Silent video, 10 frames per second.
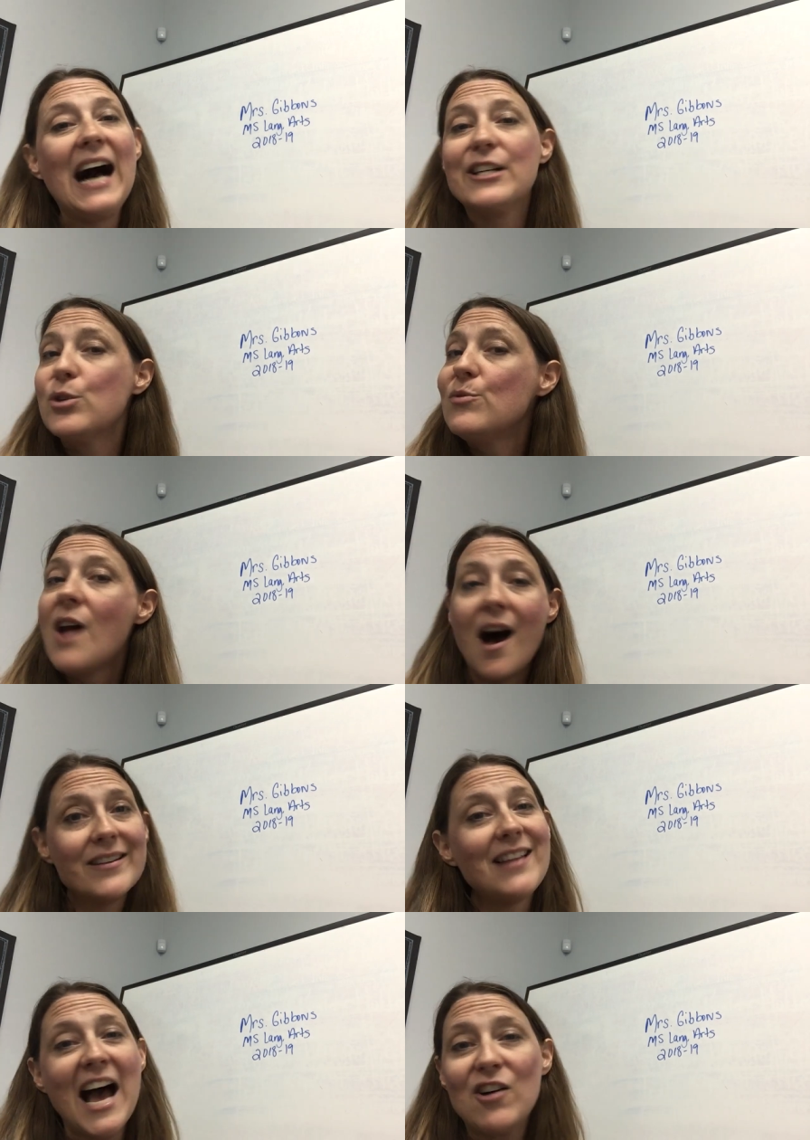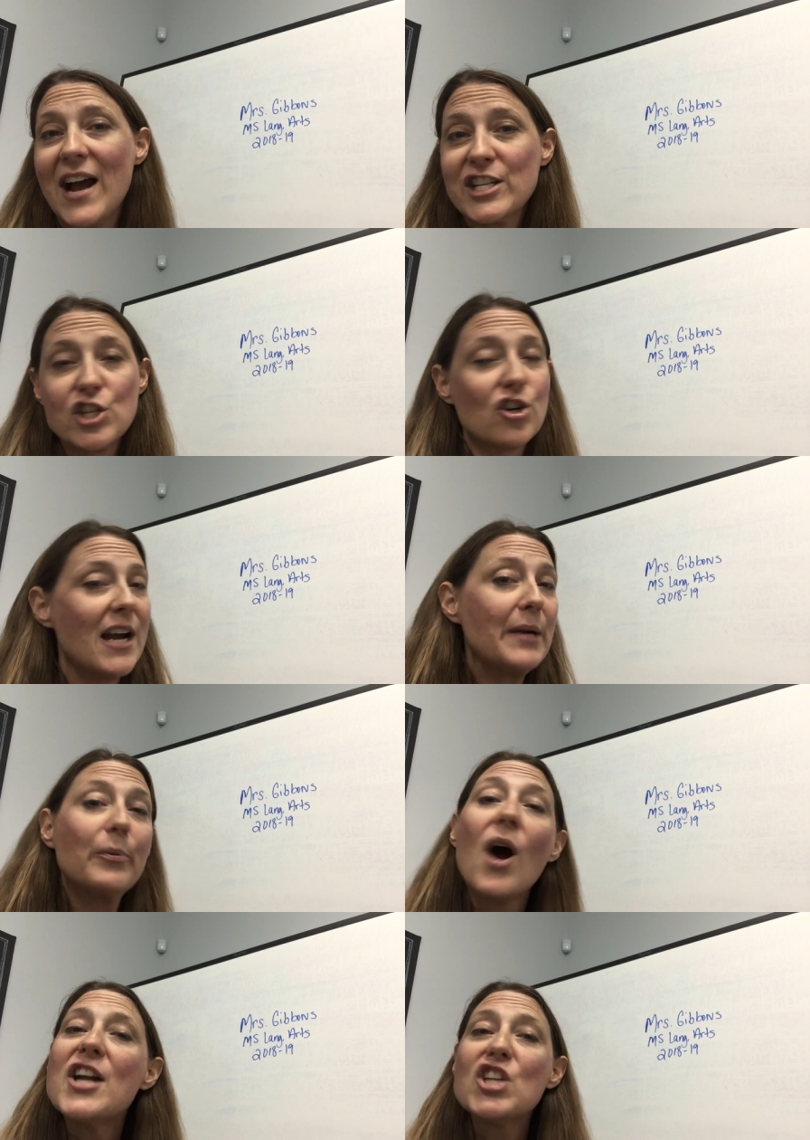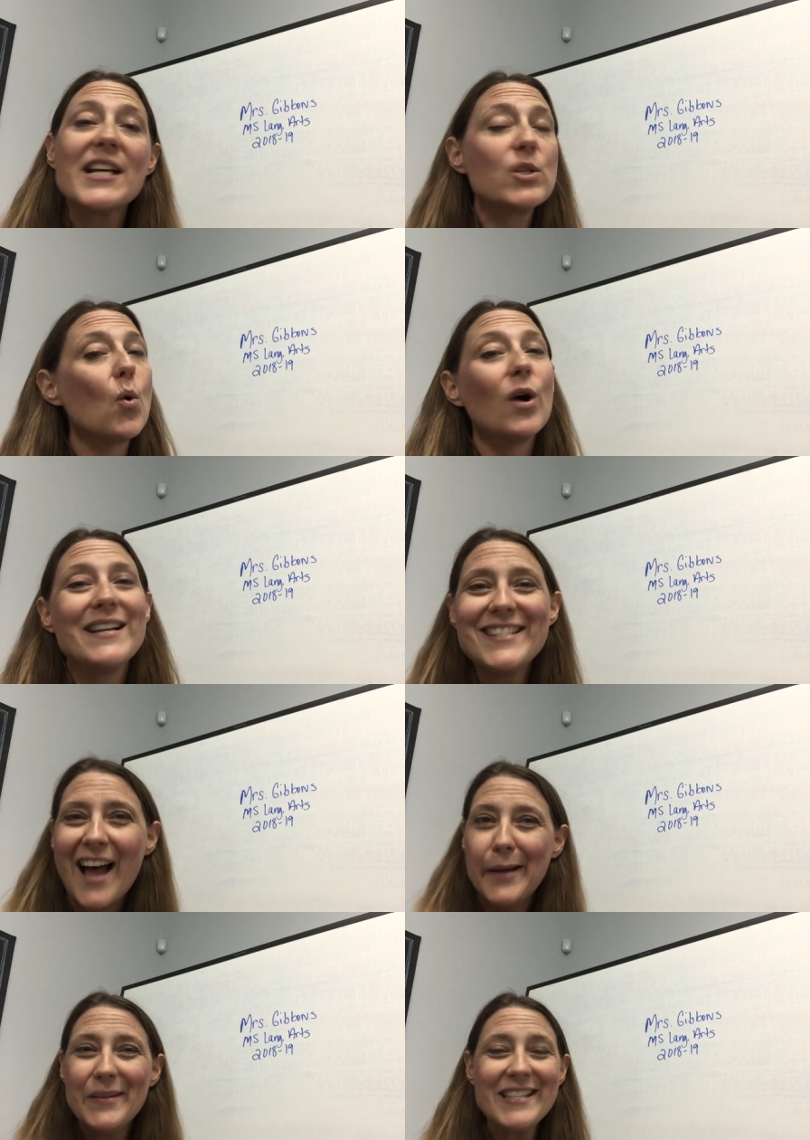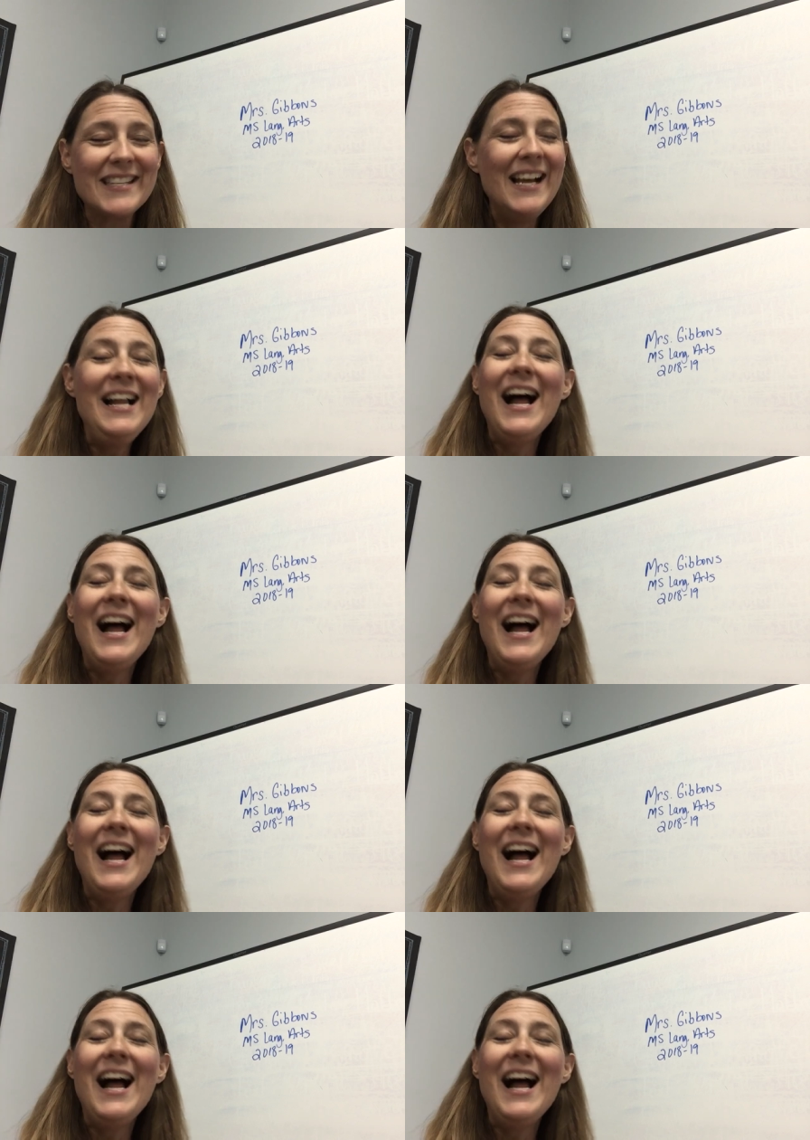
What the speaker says: I do not allow extra credit projects or assignments.